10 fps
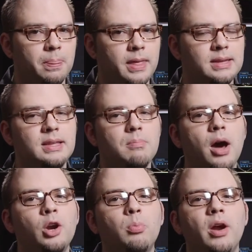is the
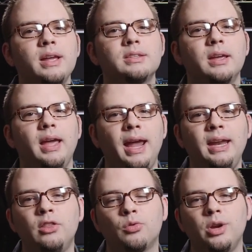Monoprice
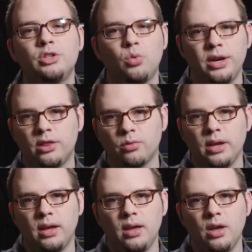8323,